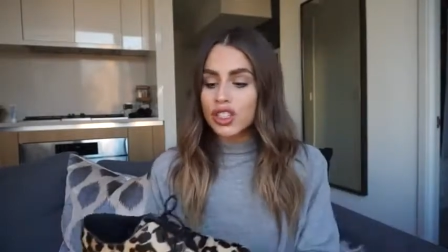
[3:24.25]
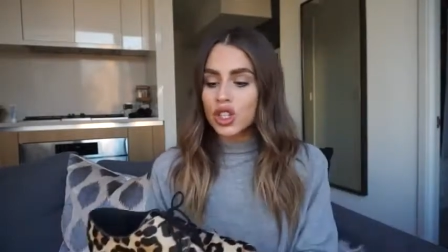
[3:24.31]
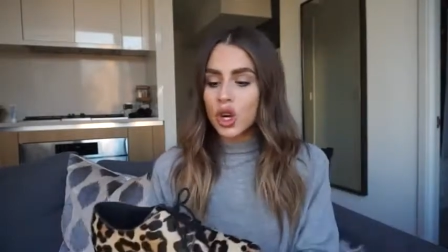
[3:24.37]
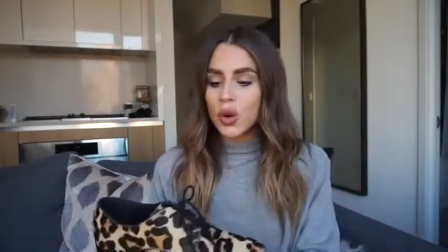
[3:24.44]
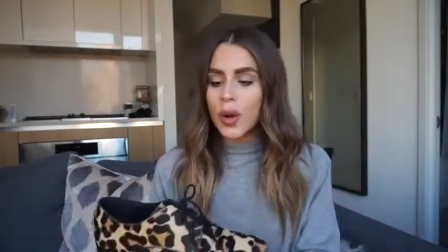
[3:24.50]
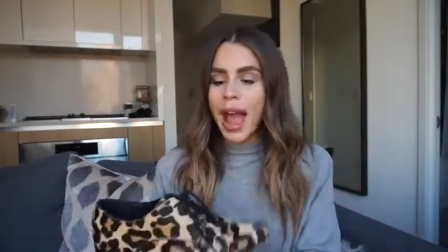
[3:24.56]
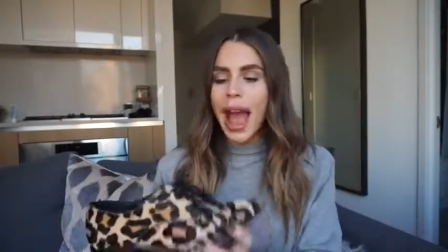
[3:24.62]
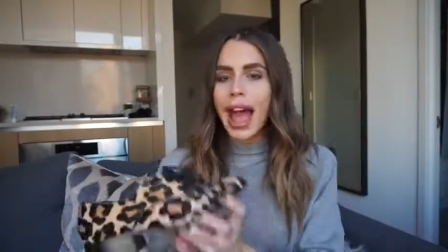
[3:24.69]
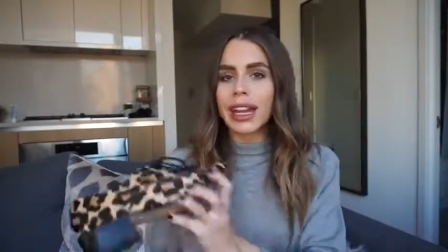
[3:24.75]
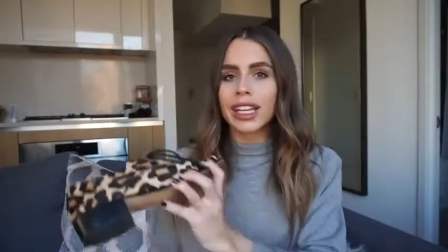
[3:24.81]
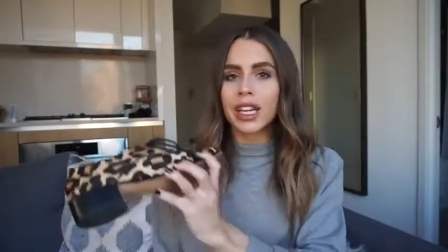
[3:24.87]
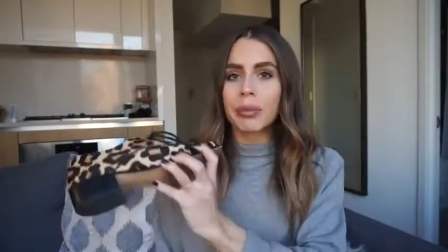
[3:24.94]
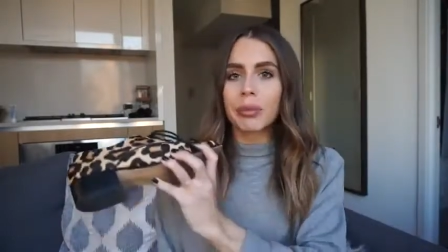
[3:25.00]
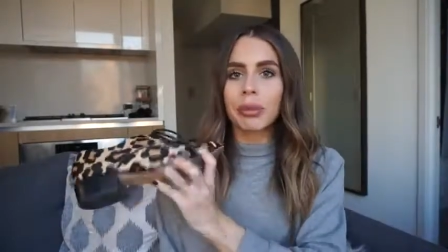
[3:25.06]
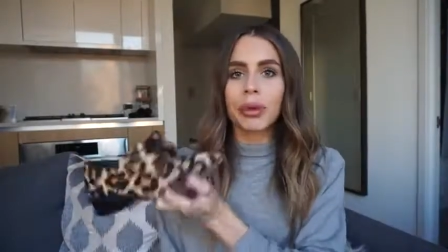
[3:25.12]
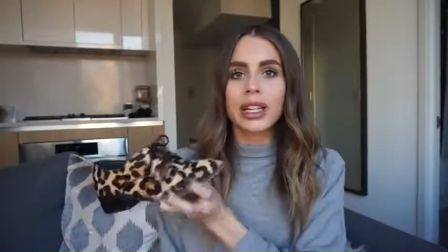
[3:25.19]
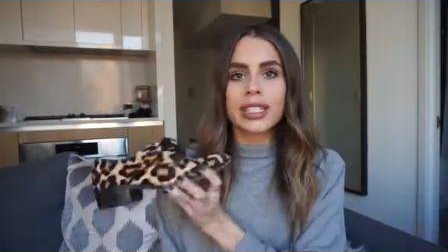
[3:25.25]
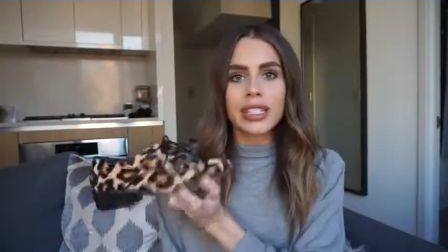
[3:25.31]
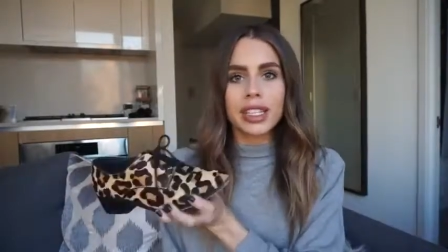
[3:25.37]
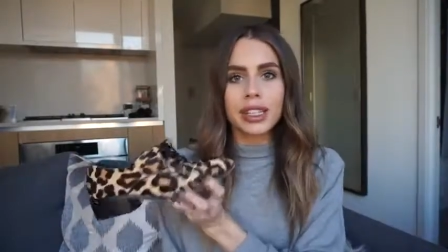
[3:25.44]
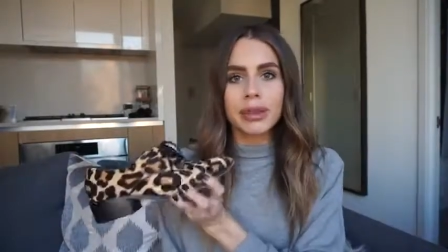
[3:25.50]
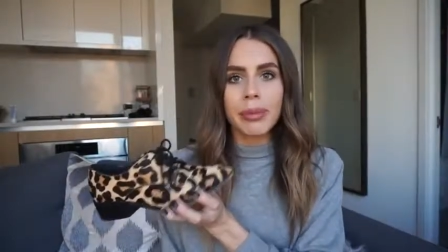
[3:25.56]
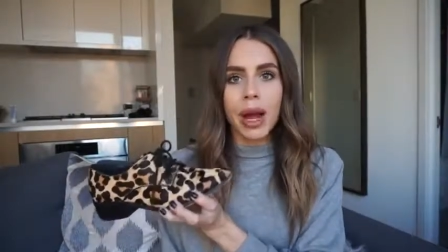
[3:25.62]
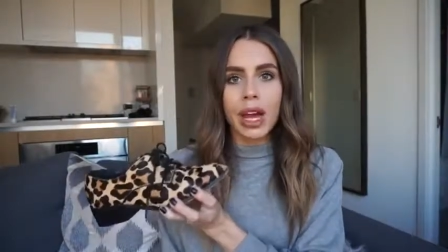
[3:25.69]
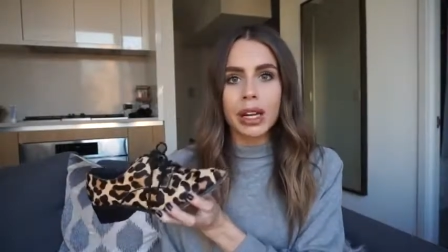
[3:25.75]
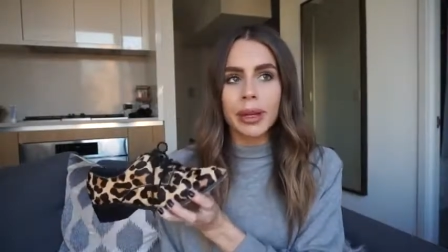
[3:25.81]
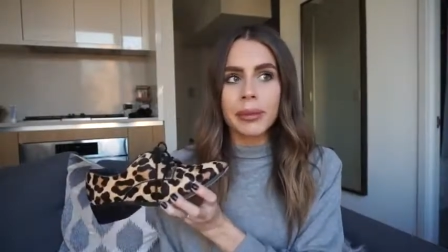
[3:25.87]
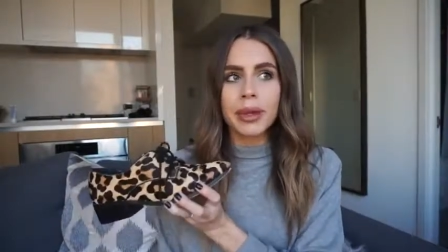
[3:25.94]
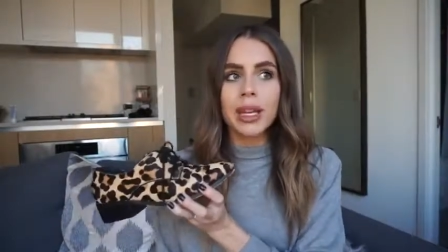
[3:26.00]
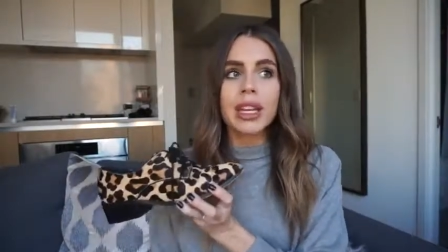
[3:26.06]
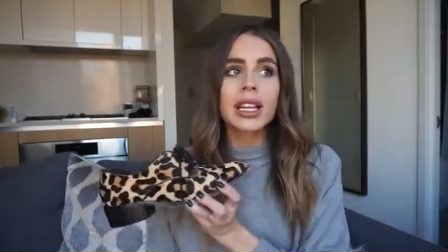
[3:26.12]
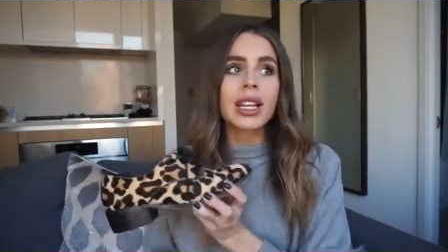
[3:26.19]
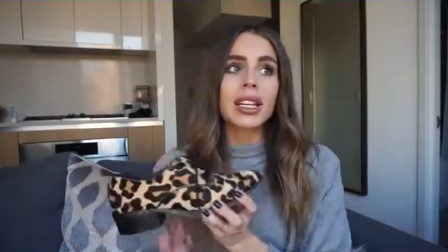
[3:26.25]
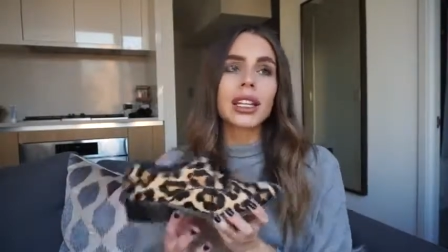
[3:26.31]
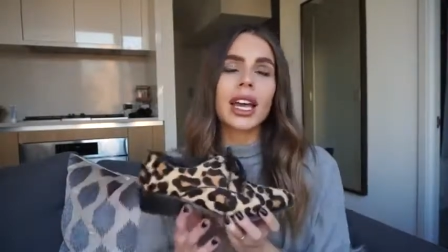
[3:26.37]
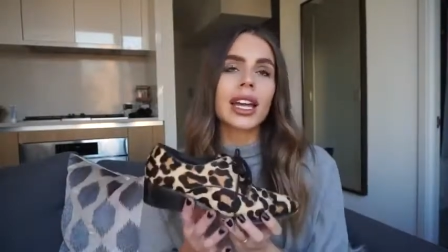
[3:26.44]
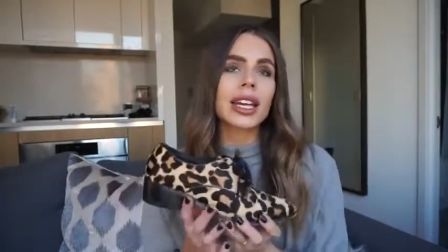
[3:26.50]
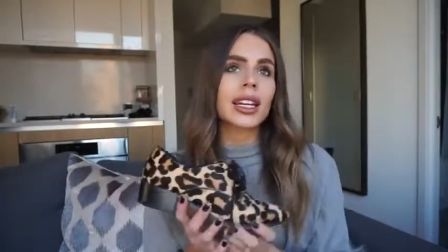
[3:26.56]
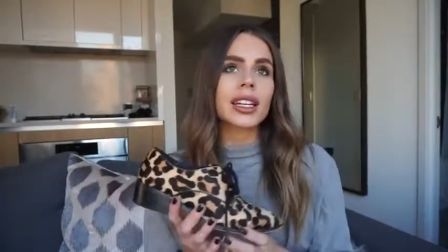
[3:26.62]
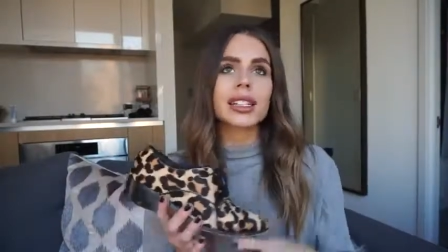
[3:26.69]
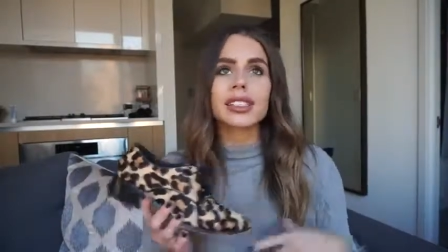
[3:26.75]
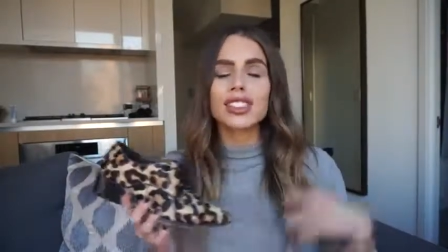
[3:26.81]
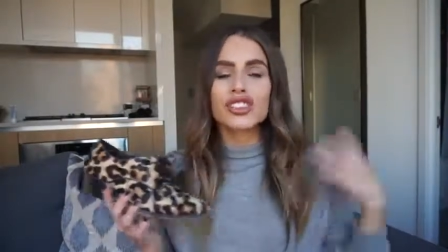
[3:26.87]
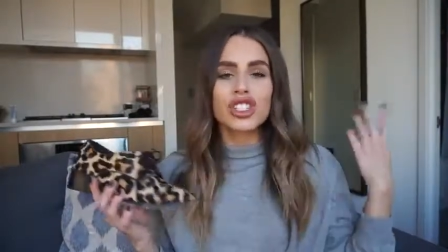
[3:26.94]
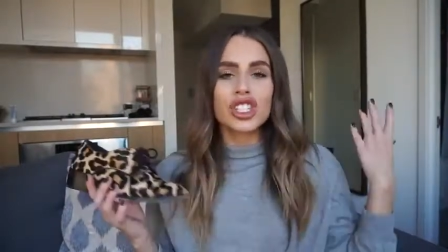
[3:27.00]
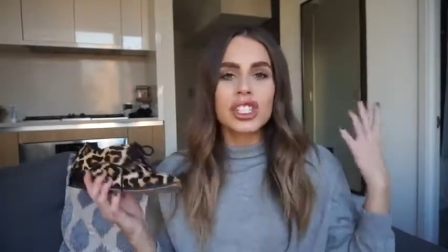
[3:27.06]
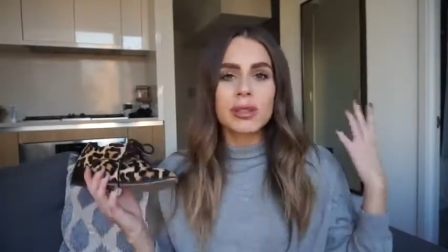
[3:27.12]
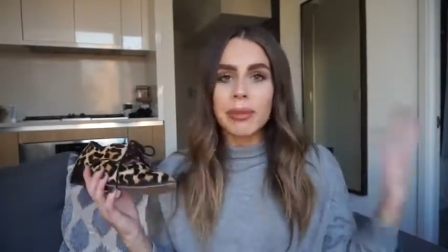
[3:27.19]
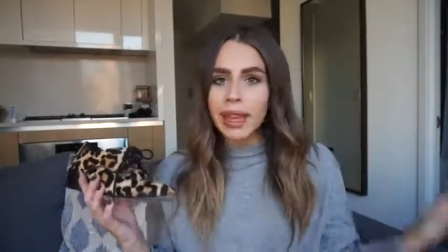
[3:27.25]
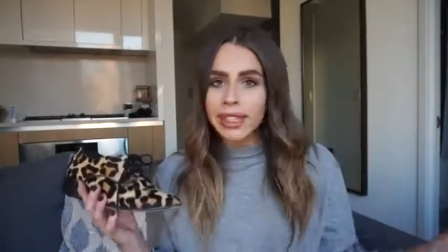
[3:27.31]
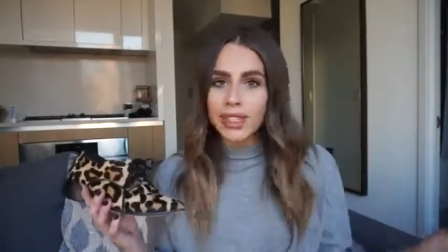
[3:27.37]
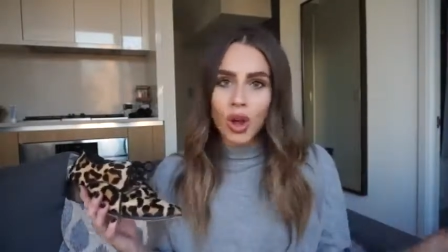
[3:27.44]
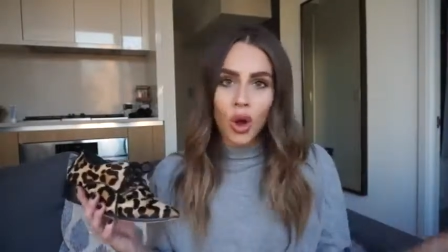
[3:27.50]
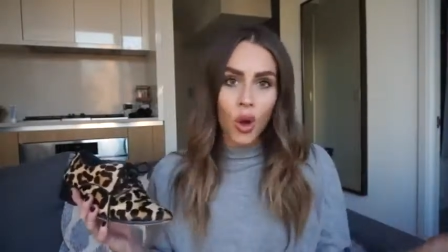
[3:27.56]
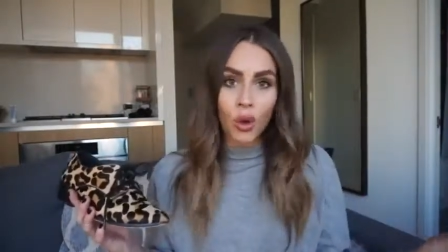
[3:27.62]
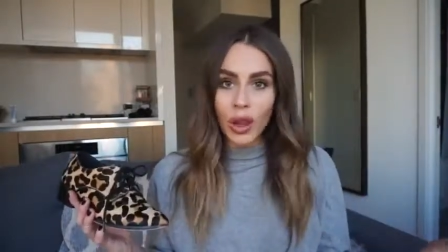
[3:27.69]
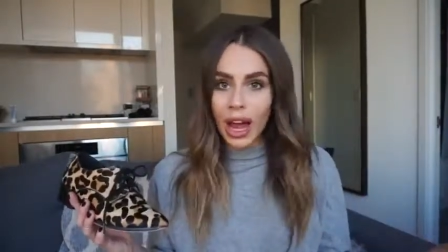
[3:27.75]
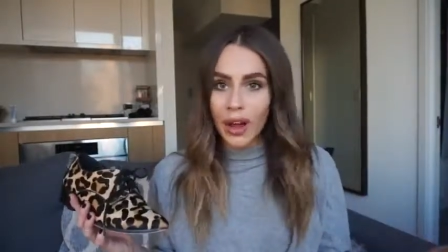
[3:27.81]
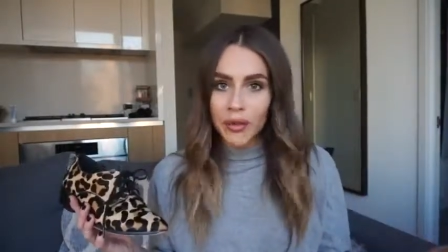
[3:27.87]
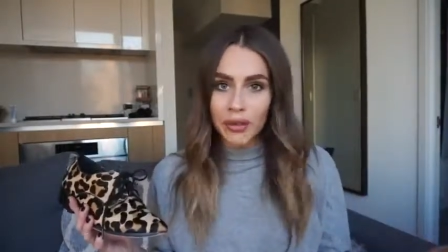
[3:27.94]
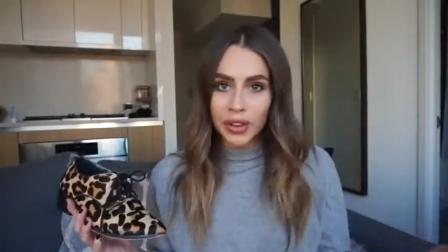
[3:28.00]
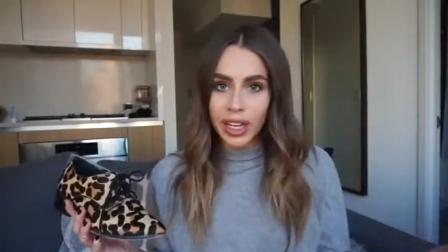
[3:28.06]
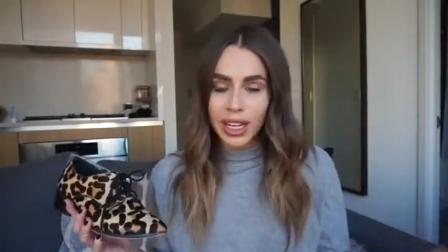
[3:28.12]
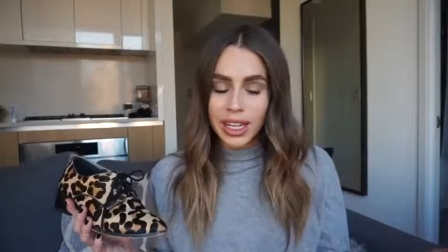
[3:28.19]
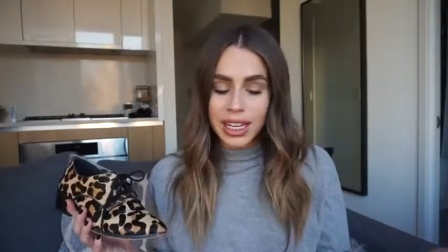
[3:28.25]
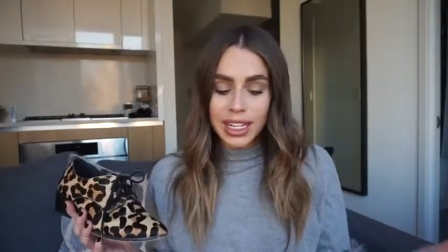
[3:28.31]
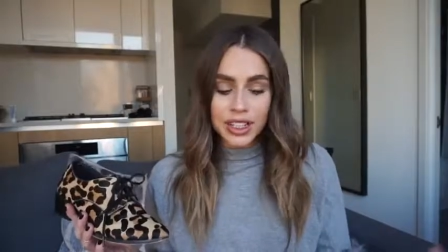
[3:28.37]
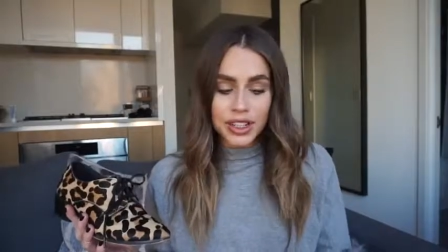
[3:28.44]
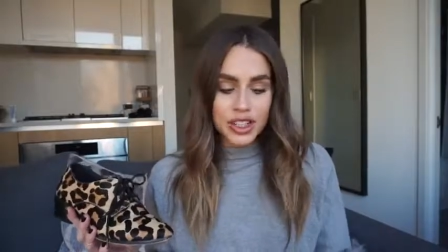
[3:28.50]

So adding a print to the bottom, like just makes the whole outfit.